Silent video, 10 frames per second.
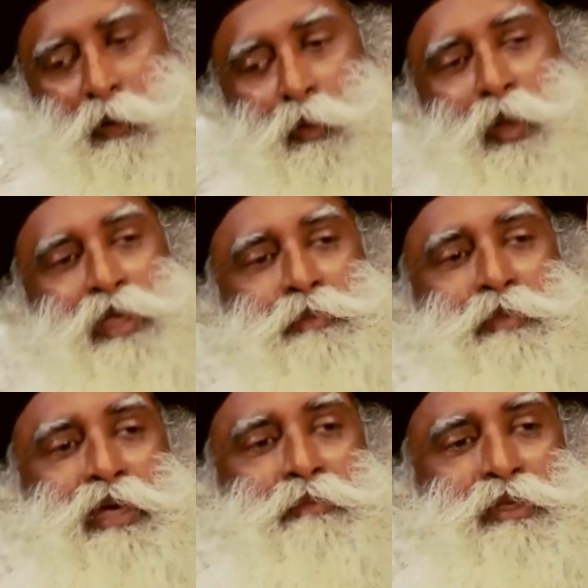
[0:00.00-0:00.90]
always
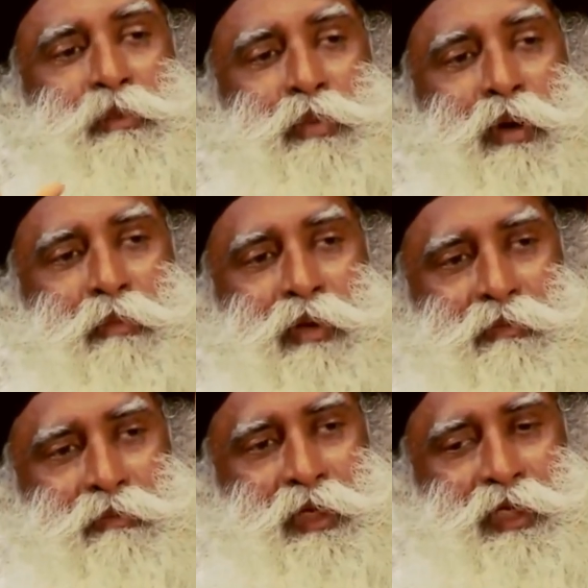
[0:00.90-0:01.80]
becomes a
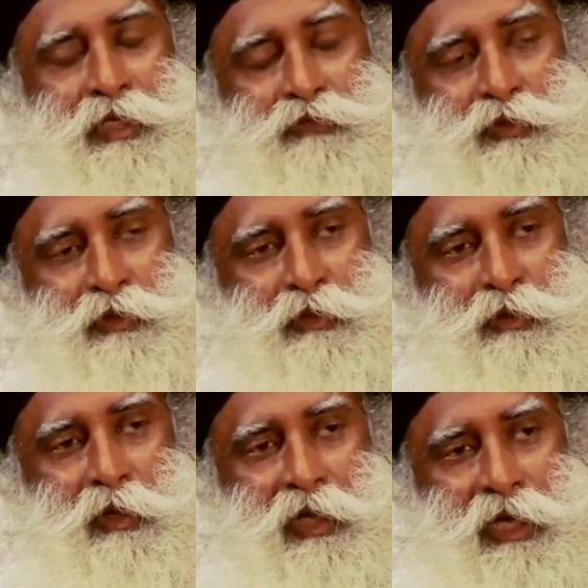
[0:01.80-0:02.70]
problem if you do
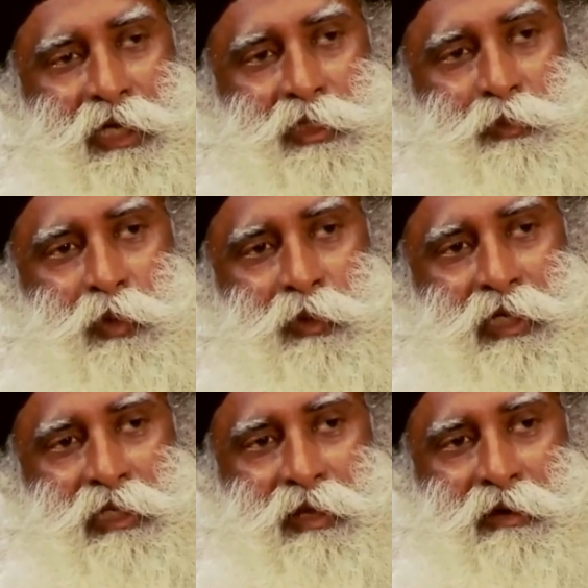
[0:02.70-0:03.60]
not explore
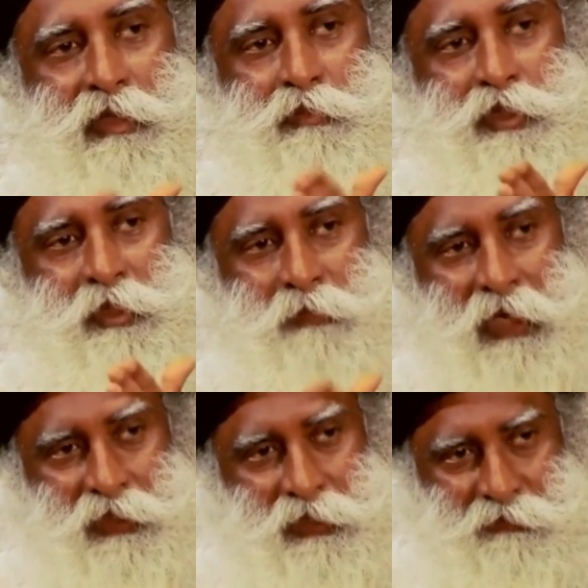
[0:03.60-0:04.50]
it in the right
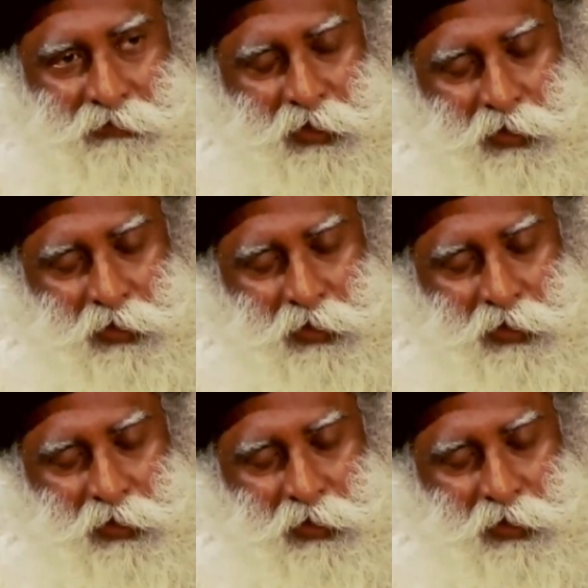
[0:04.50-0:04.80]
perspective.